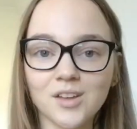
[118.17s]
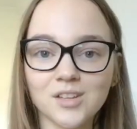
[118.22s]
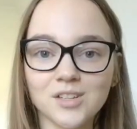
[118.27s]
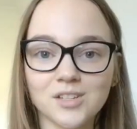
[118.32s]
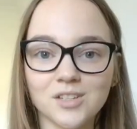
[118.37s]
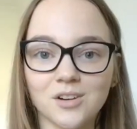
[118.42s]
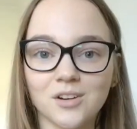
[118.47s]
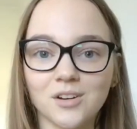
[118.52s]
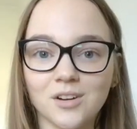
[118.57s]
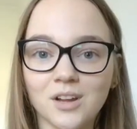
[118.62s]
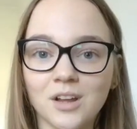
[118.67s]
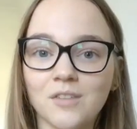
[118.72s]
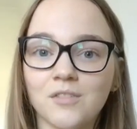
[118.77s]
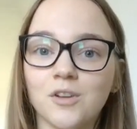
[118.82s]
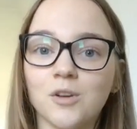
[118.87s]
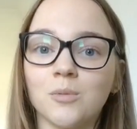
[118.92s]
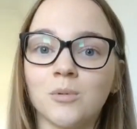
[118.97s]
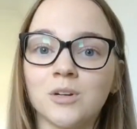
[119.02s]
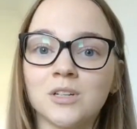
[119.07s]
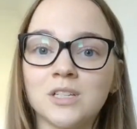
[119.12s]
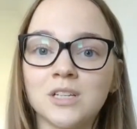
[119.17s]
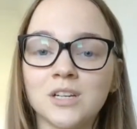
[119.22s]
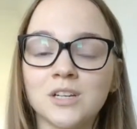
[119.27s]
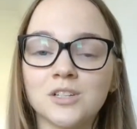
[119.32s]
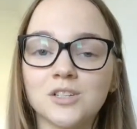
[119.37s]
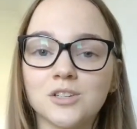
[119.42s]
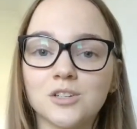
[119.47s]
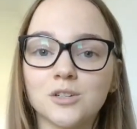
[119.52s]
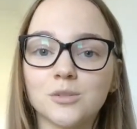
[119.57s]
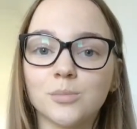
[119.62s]
So, if you're wanting a
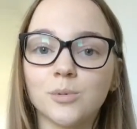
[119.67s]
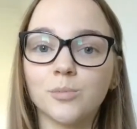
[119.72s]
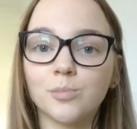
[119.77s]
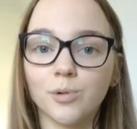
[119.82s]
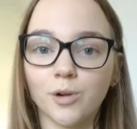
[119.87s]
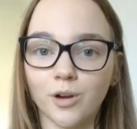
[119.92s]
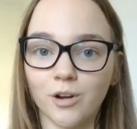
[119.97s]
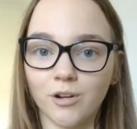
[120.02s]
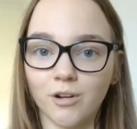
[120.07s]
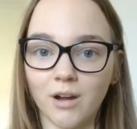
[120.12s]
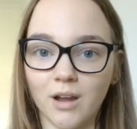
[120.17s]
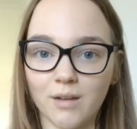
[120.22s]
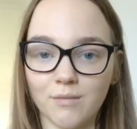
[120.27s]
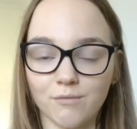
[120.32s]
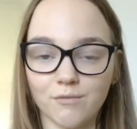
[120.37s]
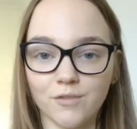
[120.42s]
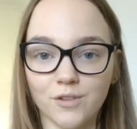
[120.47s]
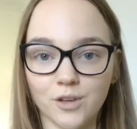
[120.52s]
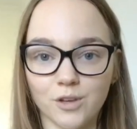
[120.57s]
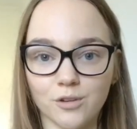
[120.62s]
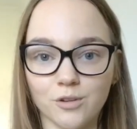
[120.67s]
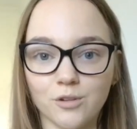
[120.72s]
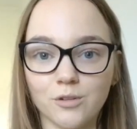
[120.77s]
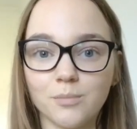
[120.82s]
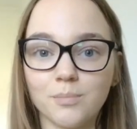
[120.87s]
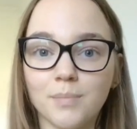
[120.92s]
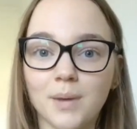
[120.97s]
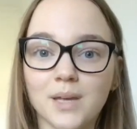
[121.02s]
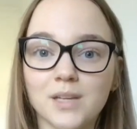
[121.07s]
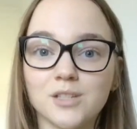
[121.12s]
suitable program for you
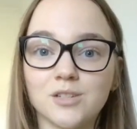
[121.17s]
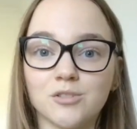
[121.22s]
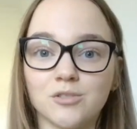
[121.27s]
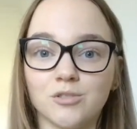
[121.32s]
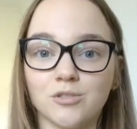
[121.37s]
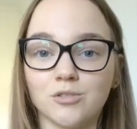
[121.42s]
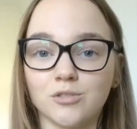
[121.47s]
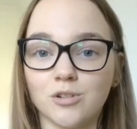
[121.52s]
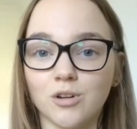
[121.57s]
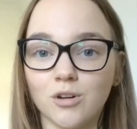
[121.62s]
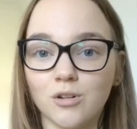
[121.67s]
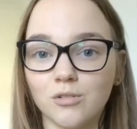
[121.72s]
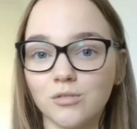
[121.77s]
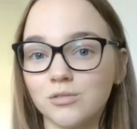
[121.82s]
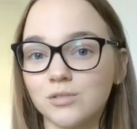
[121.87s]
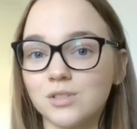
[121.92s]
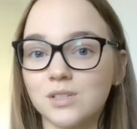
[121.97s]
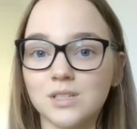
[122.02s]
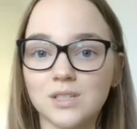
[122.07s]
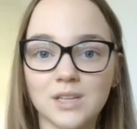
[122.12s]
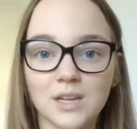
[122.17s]
based on your goals,